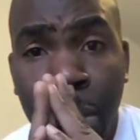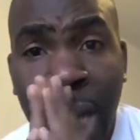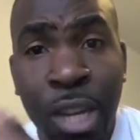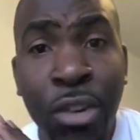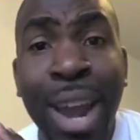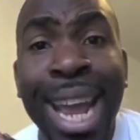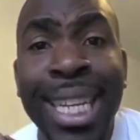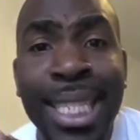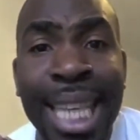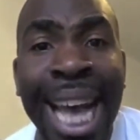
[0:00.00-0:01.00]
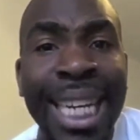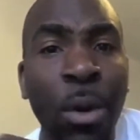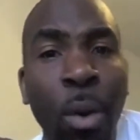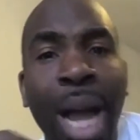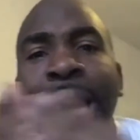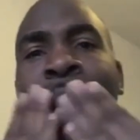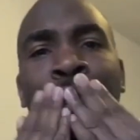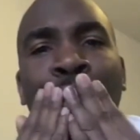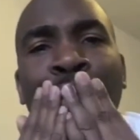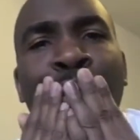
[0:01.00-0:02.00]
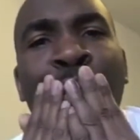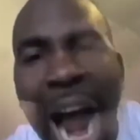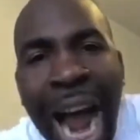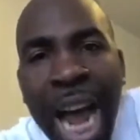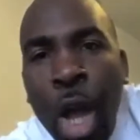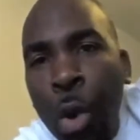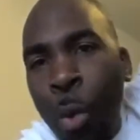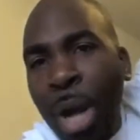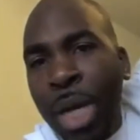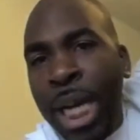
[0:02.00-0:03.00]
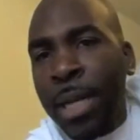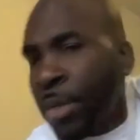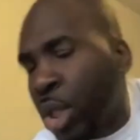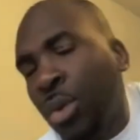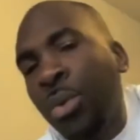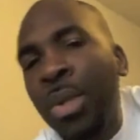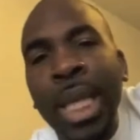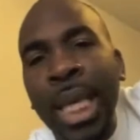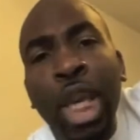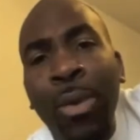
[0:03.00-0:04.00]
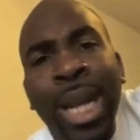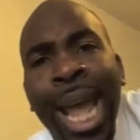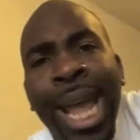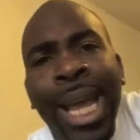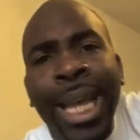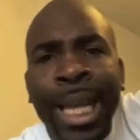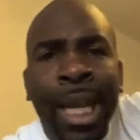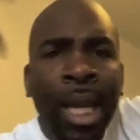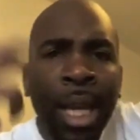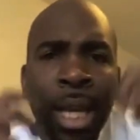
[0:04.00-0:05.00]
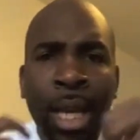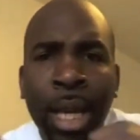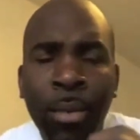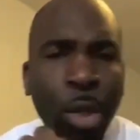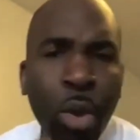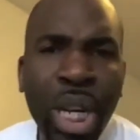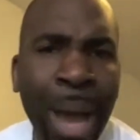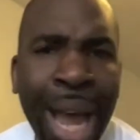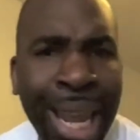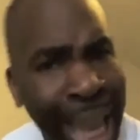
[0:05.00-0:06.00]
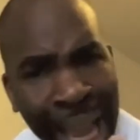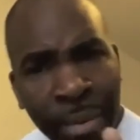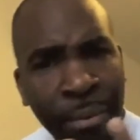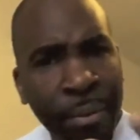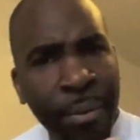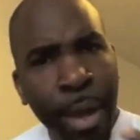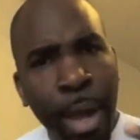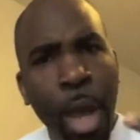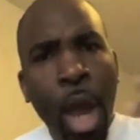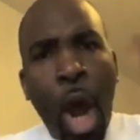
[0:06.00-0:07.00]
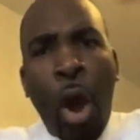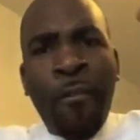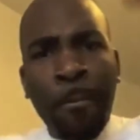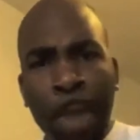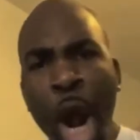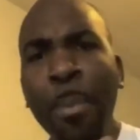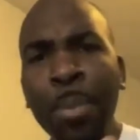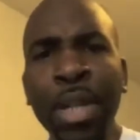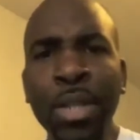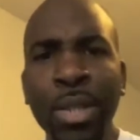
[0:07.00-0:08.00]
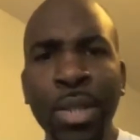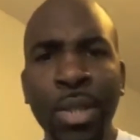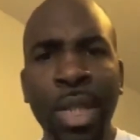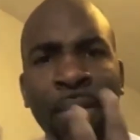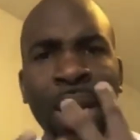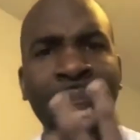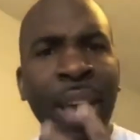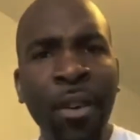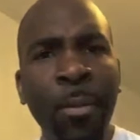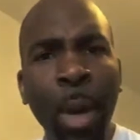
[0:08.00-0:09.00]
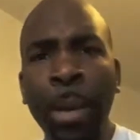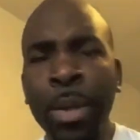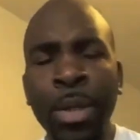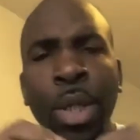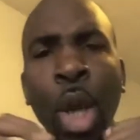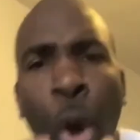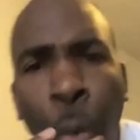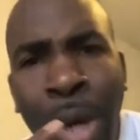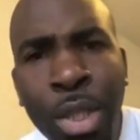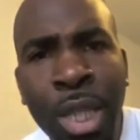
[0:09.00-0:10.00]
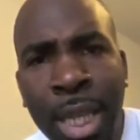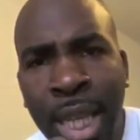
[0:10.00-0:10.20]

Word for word: Grace Adewale, mwah, welcome to the Q&A we're talking about a life of purpose, living a life of purpose. Watch this,